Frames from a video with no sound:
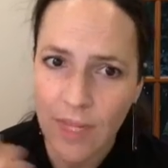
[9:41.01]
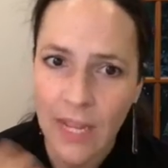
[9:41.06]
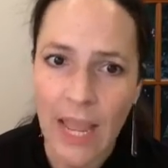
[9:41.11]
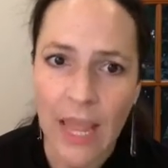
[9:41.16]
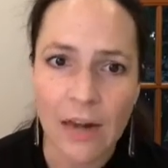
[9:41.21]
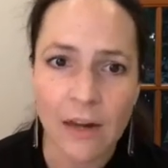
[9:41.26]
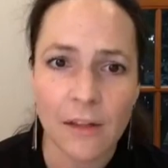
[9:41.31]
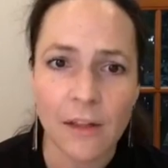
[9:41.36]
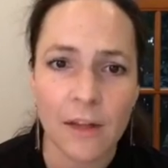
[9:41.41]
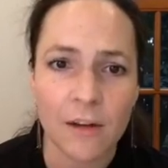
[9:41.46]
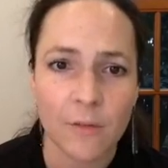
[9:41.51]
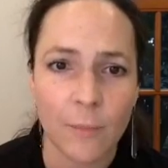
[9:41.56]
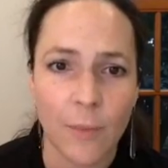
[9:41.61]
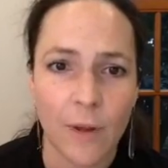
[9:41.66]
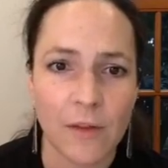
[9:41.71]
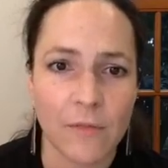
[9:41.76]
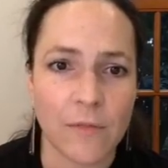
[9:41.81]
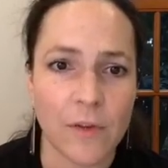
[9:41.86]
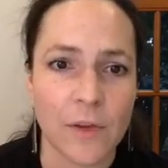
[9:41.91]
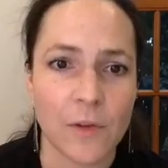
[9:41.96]
And a lot of
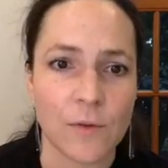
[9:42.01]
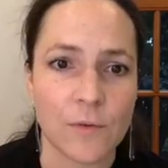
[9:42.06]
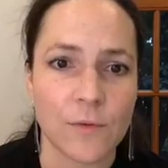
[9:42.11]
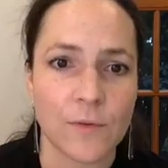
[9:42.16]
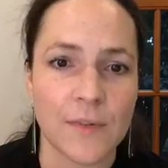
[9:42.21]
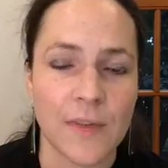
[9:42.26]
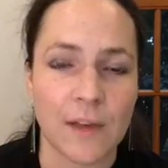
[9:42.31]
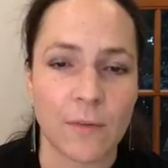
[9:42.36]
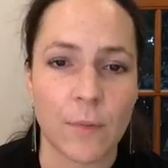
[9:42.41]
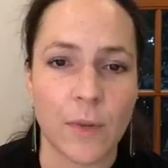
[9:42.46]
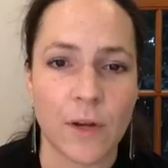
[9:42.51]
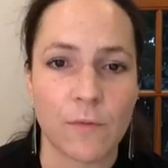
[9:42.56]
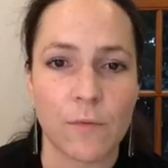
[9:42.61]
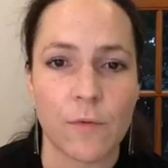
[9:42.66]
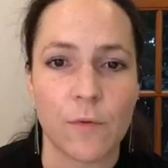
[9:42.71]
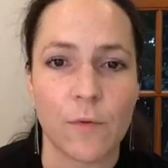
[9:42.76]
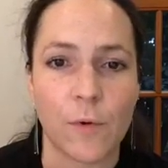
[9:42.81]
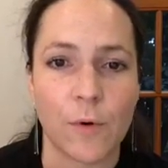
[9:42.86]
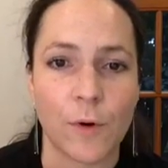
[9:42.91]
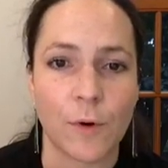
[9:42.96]
my views have been
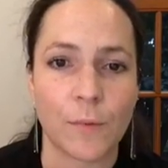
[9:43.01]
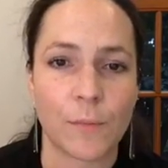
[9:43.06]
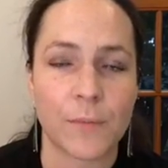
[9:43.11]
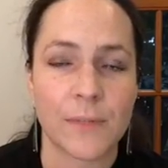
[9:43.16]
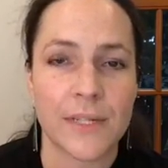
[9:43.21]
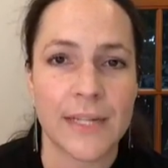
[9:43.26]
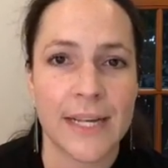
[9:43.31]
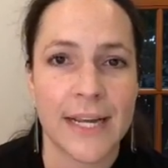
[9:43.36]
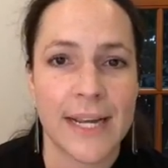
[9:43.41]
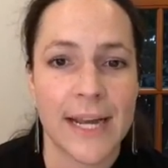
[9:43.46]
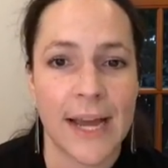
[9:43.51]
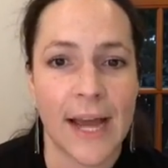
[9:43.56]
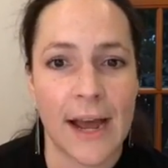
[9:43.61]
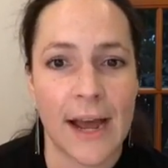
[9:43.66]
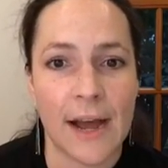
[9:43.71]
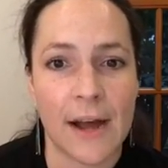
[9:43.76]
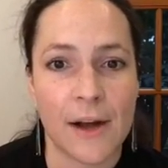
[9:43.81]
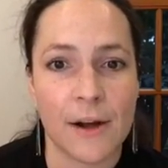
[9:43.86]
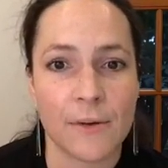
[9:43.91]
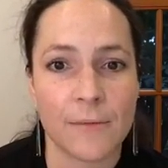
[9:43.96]
informed
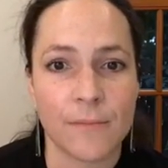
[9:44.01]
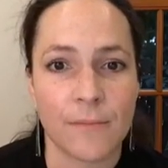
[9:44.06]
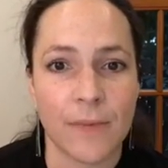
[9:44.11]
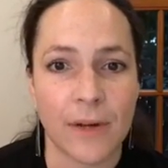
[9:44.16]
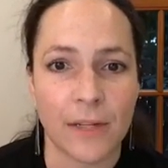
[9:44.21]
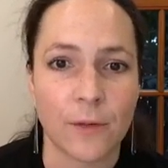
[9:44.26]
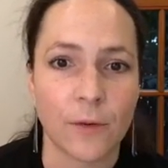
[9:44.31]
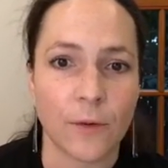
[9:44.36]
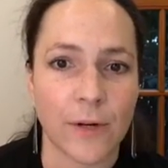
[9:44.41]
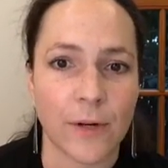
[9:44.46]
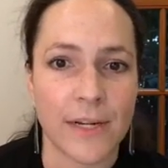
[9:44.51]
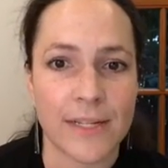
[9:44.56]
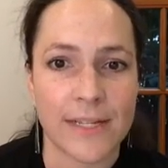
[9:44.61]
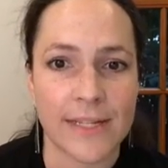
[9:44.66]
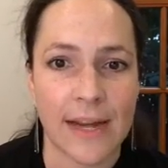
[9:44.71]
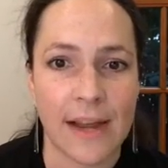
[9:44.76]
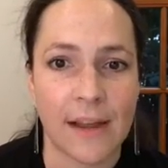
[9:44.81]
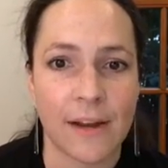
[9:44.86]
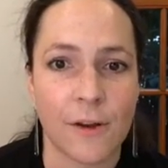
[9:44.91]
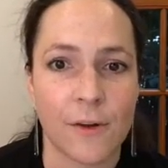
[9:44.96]
by Gloria
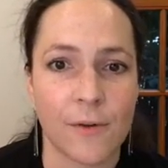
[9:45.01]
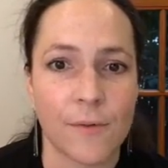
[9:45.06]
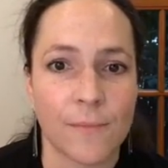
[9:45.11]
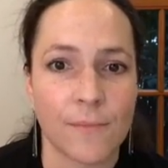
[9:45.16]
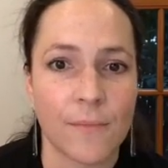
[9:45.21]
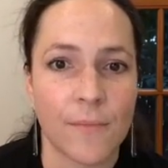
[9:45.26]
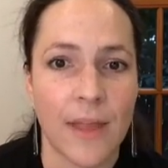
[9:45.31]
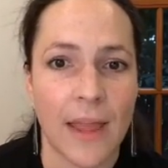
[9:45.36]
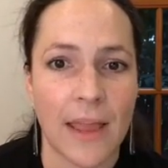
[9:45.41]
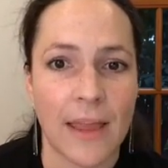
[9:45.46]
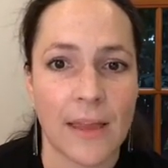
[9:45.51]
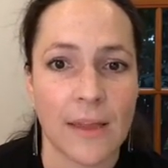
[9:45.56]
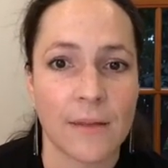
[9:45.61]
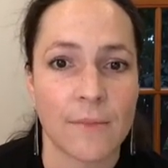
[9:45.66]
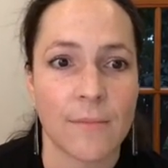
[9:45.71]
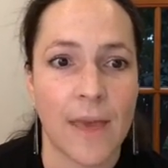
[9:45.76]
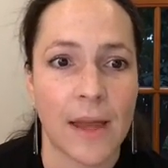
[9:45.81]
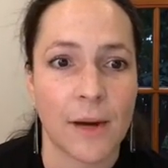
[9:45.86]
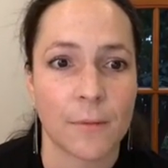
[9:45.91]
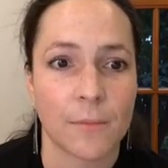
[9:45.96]
Steinem
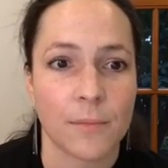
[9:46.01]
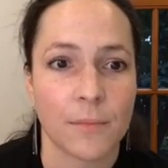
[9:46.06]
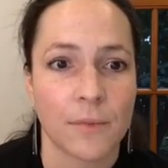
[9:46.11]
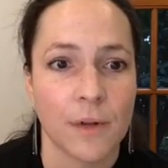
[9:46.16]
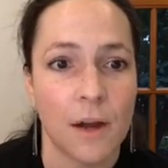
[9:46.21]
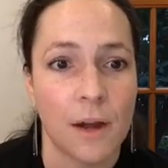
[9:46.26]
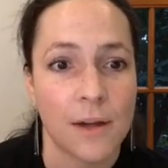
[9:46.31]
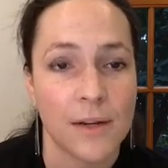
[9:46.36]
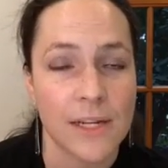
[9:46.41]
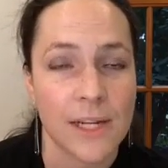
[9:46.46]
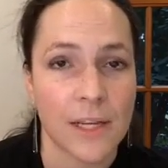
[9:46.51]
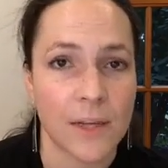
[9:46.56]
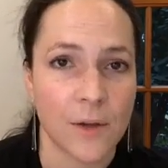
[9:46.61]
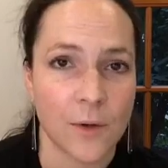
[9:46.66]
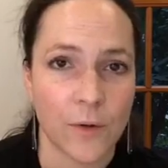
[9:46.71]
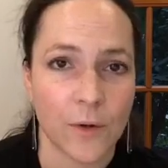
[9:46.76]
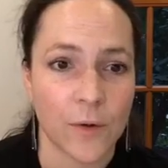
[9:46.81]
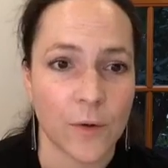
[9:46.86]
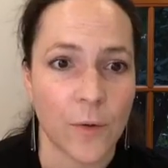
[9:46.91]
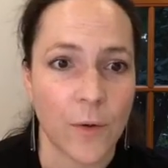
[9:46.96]
and Madame Gandhi, who
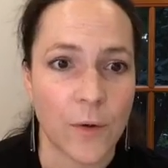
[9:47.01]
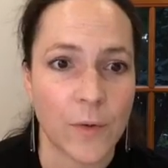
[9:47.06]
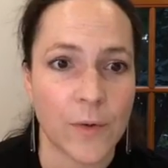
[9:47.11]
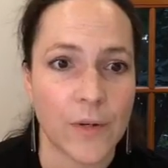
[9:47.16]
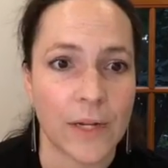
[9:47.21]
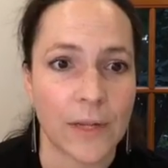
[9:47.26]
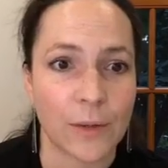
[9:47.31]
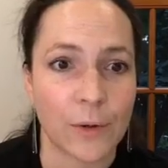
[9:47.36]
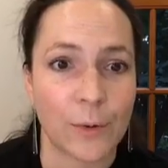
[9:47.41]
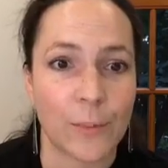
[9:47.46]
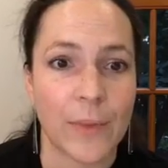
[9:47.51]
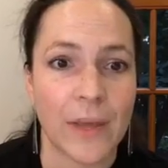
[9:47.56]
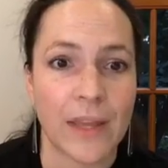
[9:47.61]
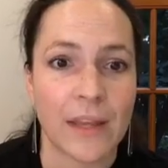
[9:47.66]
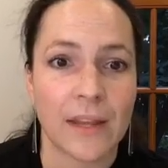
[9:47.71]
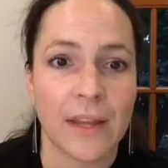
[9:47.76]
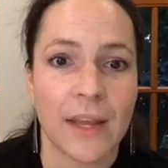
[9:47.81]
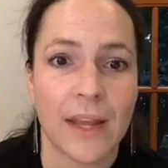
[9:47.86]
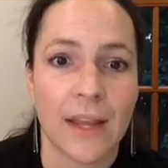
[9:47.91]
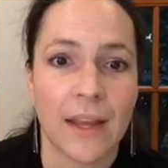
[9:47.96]
I'll quote in a little
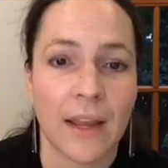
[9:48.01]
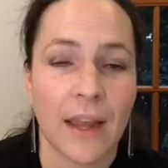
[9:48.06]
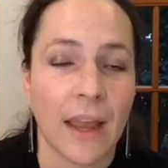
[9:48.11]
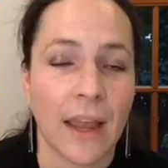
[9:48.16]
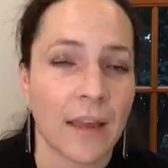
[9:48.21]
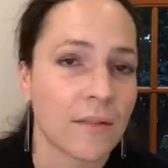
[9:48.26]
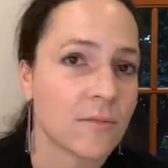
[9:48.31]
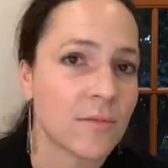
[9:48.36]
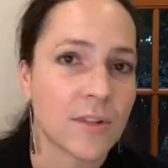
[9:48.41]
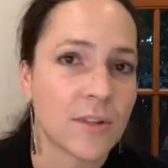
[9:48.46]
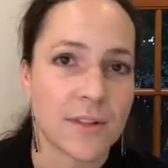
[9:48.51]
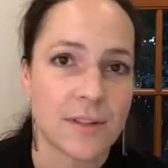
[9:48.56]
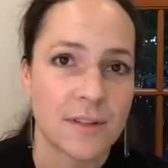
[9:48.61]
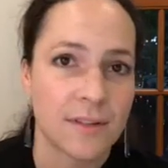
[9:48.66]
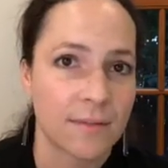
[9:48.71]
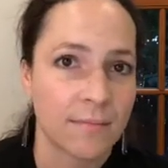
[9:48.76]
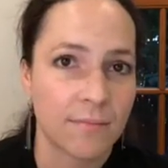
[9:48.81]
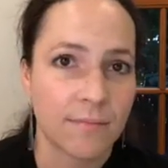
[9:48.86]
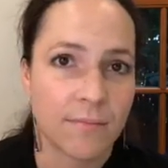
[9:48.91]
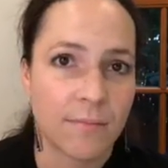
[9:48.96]
bit, and just
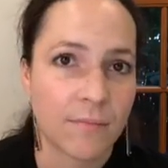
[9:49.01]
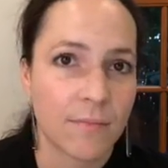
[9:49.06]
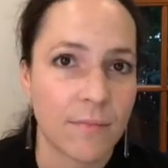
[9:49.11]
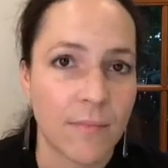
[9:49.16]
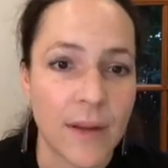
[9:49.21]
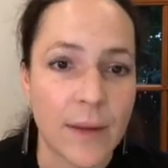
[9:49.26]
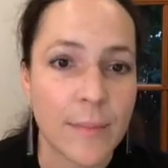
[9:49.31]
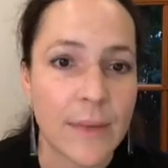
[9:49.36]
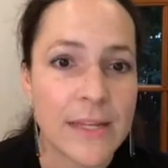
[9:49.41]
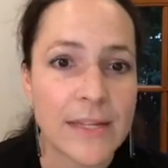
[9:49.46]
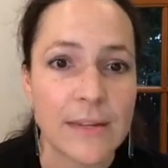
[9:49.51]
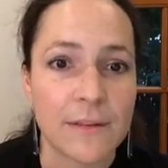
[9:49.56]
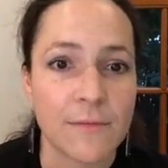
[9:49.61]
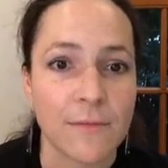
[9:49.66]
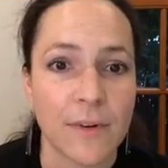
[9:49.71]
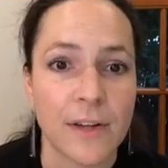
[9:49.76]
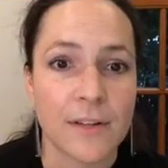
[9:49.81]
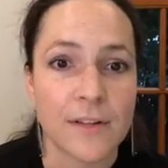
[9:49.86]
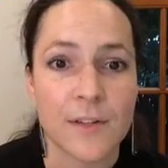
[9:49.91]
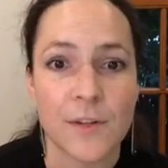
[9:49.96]
my amazing
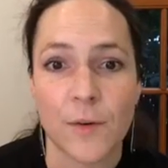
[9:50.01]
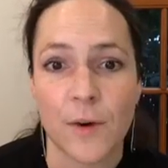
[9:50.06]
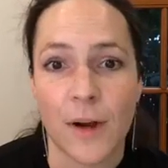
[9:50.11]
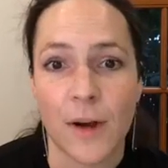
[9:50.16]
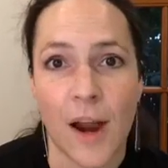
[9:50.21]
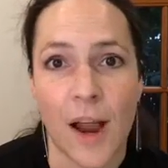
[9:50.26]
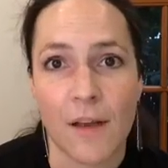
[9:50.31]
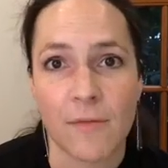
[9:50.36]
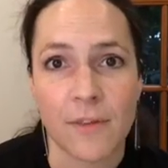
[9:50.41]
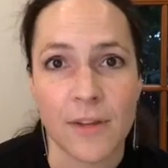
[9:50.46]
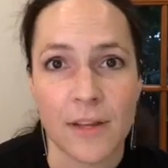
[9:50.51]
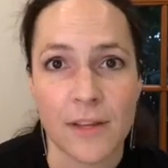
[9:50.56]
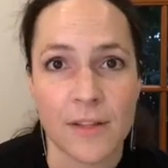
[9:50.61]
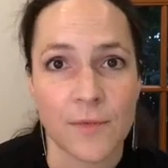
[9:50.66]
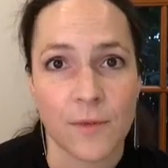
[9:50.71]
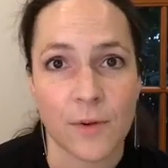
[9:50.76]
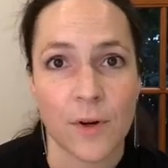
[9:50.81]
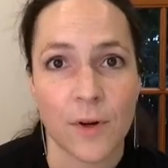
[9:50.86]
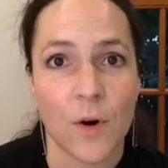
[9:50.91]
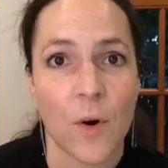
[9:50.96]
friends who are advocates
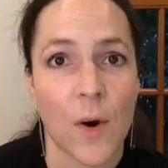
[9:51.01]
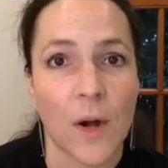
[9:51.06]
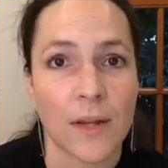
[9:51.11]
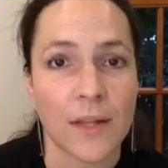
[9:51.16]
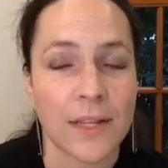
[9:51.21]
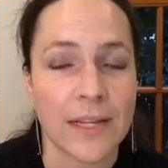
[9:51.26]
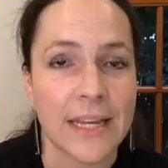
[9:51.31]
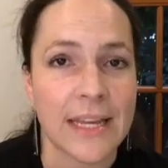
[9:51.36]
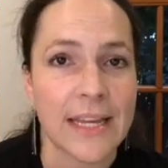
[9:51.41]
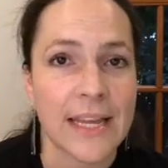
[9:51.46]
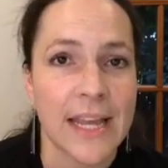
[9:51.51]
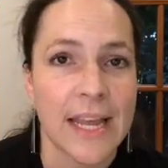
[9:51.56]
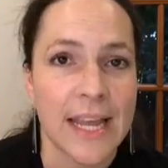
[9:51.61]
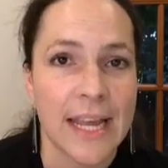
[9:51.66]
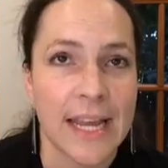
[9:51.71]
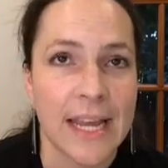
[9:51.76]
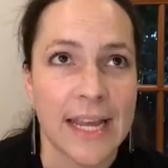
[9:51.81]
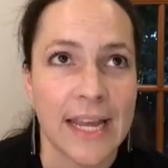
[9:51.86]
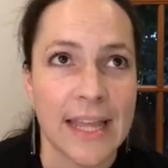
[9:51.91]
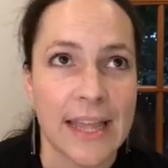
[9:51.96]
for equality.
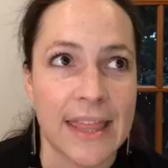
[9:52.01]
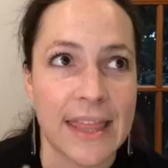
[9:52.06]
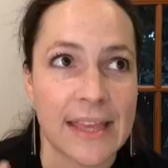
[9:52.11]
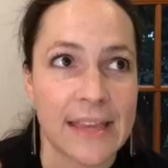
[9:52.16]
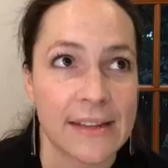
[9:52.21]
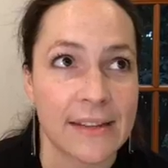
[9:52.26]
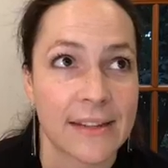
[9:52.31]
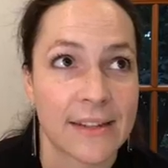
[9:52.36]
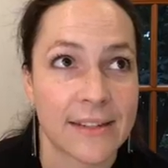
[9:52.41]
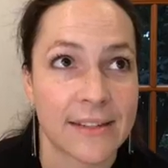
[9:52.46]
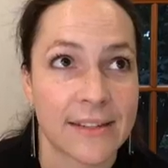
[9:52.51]
I think,